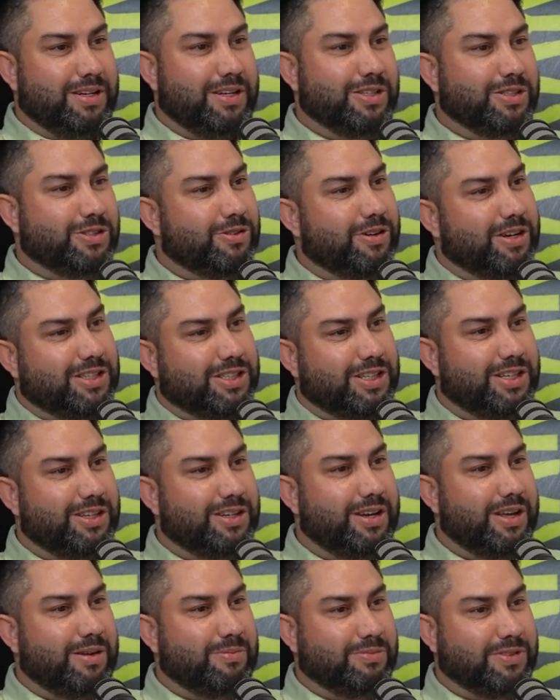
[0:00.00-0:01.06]

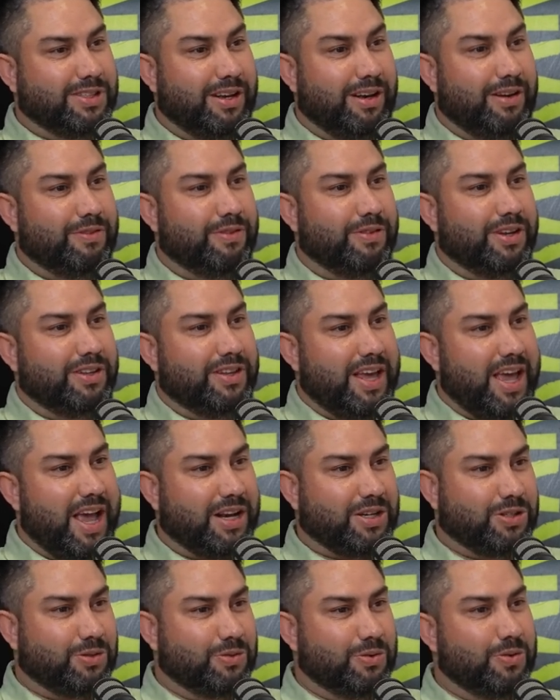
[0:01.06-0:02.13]
construction delivering the
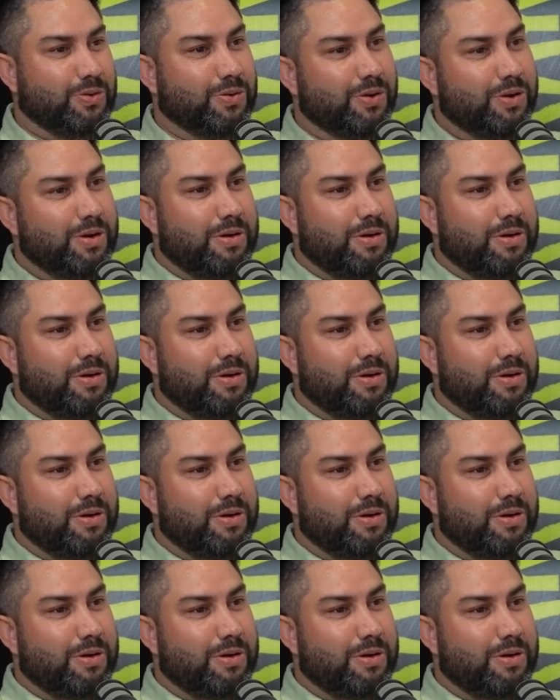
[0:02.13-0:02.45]
actual